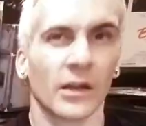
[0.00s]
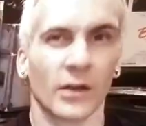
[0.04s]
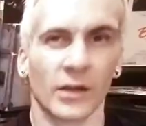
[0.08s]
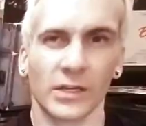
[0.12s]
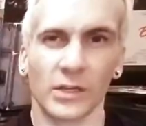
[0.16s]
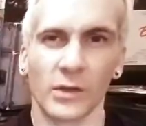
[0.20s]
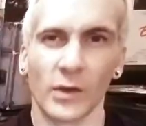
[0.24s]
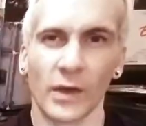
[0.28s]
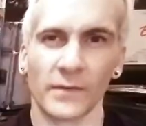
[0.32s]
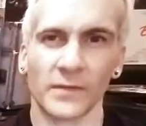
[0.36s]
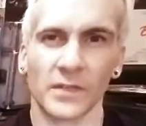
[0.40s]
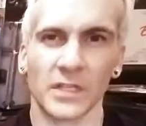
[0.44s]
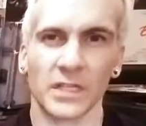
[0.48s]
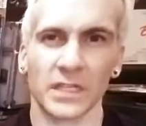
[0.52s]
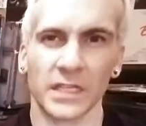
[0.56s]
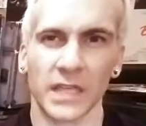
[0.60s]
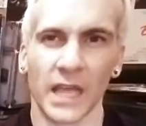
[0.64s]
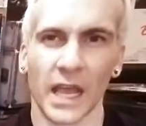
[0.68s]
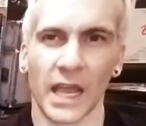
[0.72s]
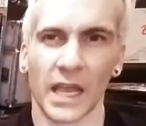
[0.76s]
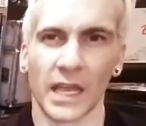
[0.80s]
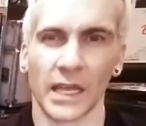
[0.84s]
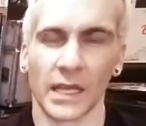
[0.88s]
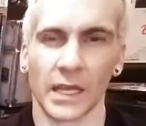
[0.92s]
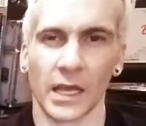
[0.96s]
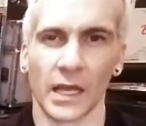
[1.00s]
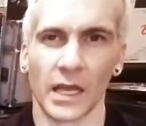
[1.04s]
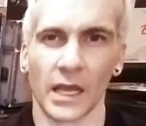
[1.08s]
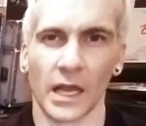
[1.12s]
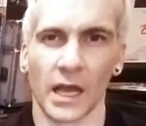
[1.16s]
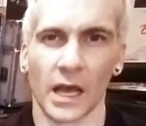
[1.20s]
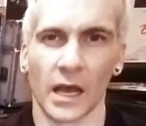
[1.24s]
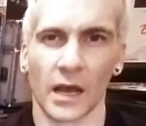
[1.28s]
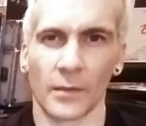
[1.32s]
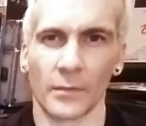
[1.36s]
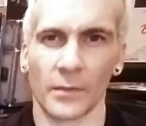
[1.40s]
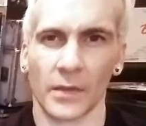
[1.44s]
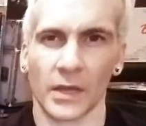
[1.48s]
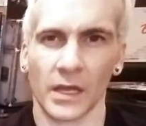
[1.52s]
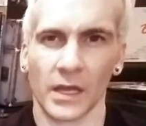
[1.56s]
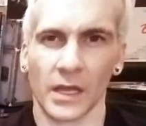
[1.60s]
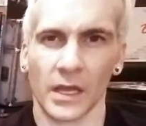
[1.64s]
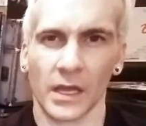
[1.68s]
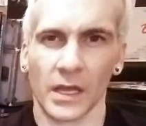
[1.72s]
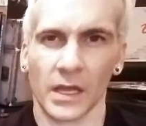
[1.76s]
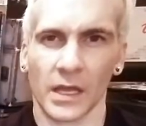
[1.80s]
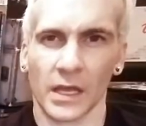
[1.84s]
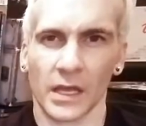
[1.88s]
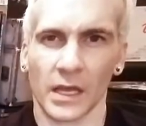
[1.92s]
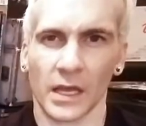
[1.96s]
Now I do have to say, um,
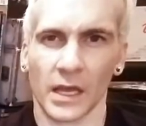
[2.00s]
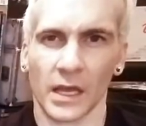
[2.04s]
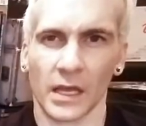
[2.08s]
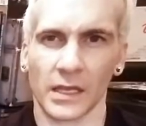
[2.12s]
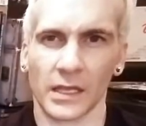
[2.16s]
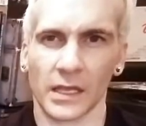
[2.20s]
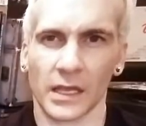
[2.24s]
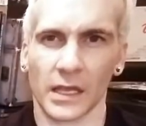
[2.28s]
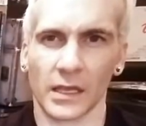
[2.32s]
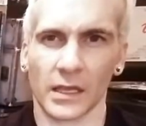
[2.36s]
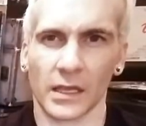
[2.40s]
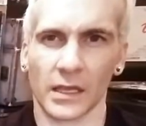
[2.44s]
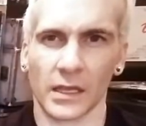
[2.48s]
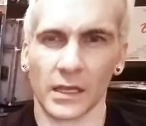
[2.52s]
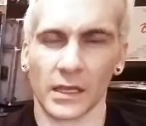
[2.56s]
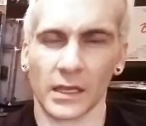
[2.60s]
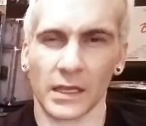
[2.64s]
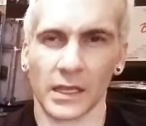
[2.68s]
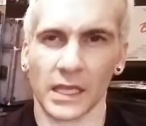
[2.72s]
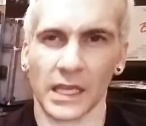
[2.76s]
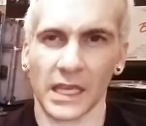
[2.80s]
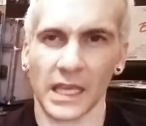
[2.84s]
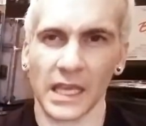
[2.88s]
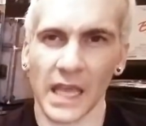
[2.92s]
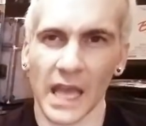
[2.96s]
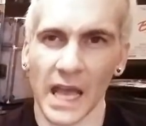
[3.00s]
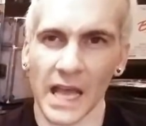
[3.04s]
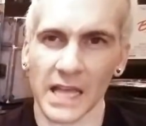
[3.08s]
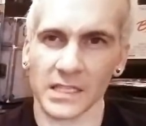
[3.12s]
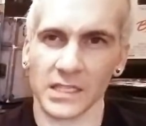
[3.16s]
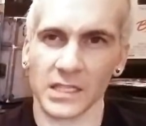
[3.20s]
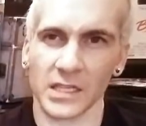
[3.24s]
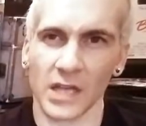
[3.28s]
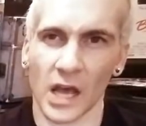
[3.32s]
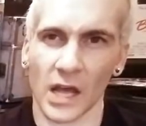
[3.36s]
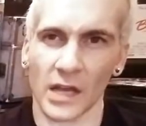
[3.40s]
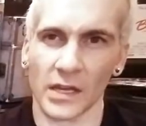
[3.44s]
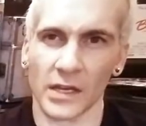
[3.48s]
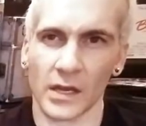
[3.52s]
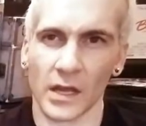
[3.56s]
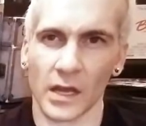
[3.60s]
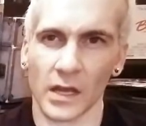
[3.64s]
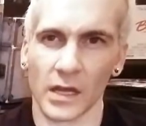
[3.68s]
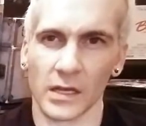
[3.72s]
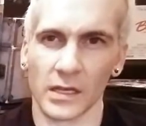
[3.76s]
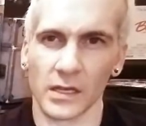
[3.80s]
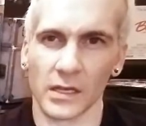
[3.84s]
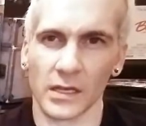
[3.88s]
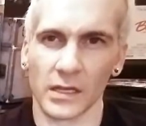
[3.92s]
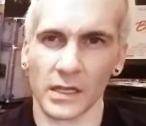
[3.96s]
he has done,
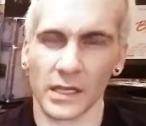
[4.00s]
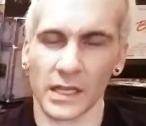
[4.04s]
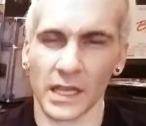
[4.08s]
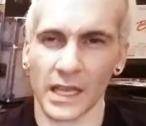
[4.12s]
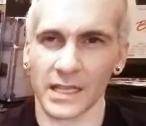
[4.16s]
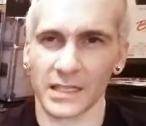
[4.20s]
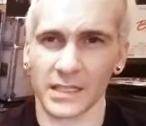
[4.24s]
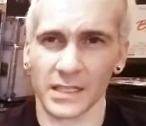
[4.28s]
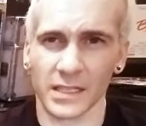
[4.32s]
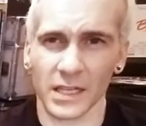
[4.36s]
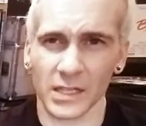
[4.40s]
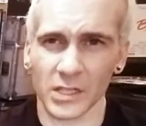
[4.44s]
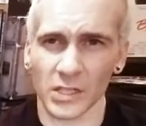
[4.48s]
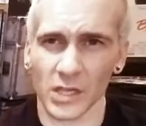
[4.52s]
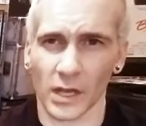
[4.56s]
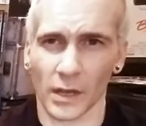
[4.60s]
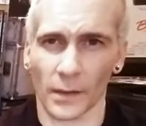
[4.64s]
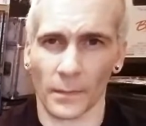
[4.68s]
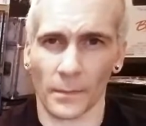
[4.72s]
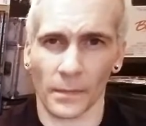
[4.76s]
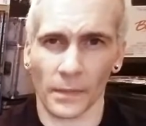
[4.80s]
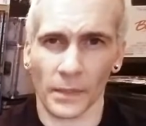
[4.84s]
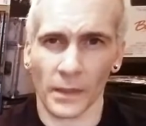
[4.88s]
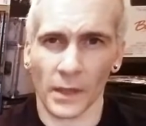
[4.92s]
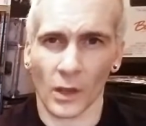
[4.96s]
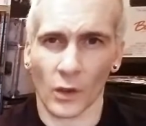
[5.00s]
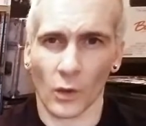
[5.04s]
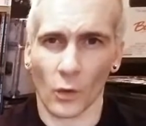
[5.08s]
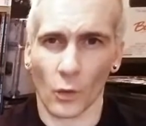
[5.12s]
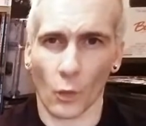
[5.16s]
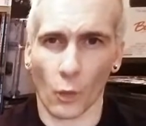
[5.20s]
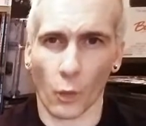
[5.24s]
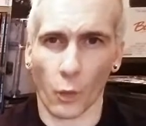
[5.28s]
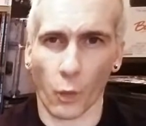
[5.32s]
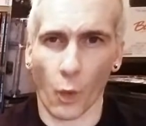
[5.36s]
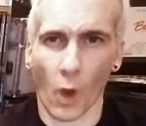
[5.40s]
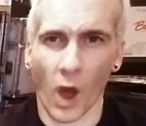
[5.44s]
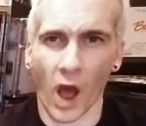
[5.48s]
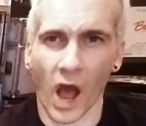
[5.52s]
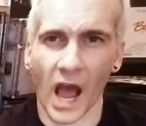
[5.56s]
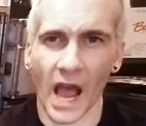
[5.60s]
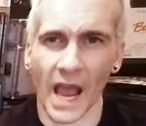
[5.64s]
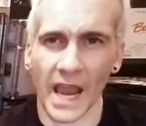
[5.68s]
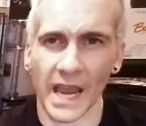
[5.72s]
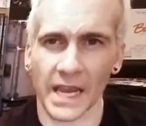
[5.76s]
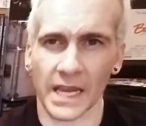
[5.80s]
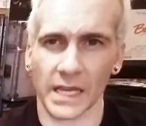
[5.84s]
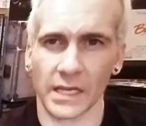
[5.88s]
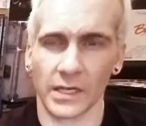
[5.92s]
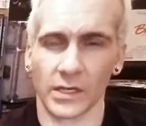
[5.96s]
he has such a
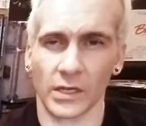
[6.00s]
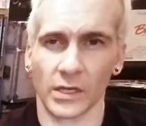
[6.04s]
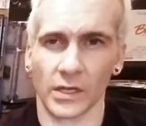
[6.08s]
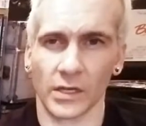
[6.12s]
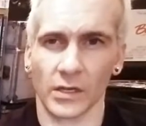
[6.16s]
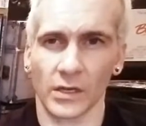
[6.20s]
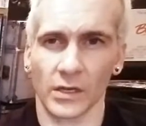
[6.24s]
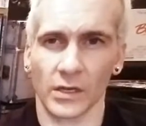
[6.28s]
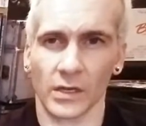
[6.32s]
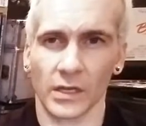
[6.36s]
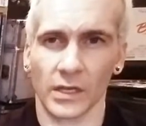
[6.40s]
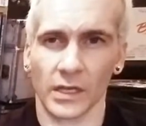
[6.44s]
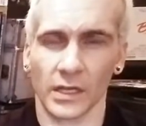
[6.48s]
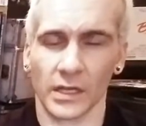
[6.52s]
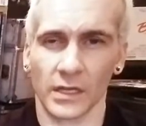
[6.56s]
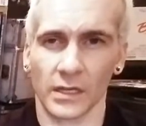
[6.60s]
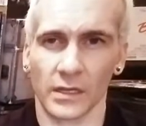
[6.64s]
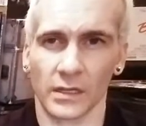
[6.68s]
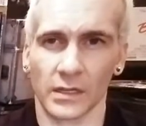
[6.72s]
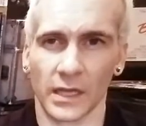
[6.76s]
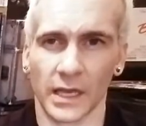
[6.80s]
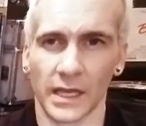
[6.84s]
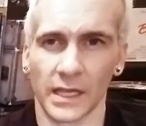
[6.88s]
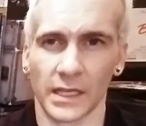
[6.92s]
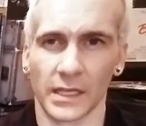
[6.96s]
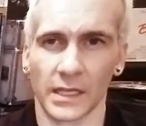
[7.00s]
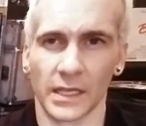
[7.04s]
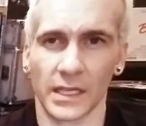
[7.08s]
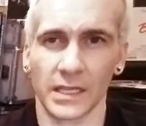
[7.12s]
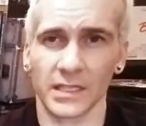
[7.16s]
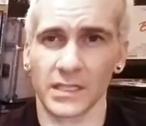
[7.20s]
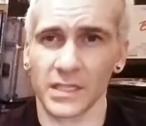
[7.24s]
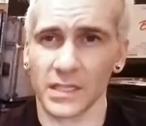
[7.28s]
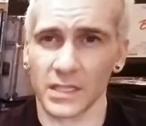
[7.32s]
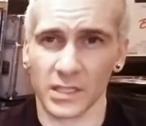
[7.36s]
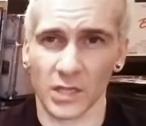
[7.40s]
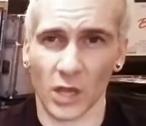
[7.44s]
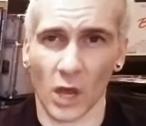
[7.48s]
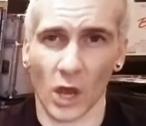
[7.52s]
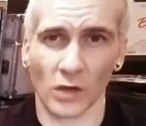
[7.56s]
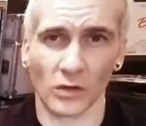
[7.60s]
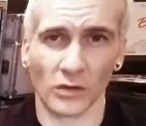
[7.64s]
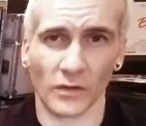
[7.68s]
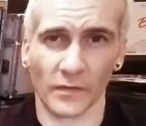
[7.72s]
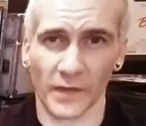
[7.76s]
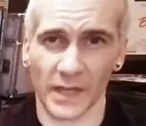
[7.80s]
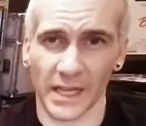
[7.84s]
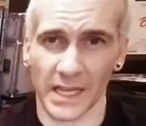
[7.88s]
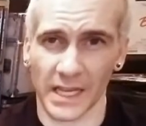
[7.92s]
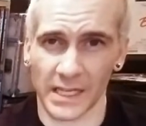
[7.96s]
wide, like his
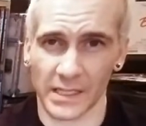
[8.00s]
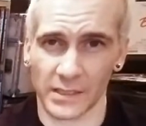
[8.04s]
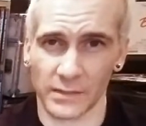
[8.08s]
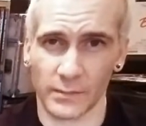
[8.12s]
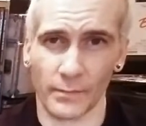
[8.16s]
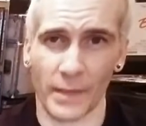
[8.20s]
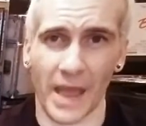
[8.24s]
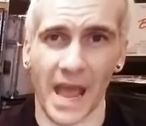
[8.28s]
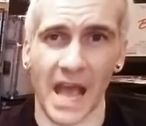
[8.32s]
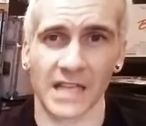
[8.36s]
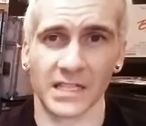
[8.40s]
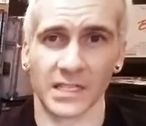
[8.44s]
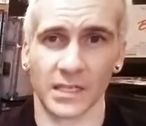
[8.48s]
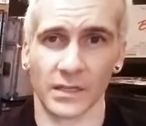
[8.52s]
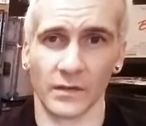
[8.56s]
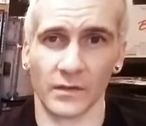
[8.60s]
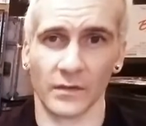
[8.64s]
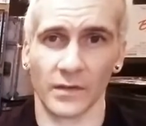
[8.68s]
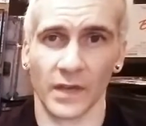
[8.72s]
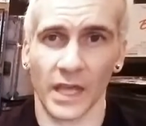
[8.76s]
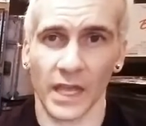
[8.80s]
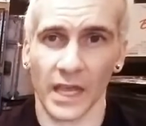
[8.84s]
discography is massive.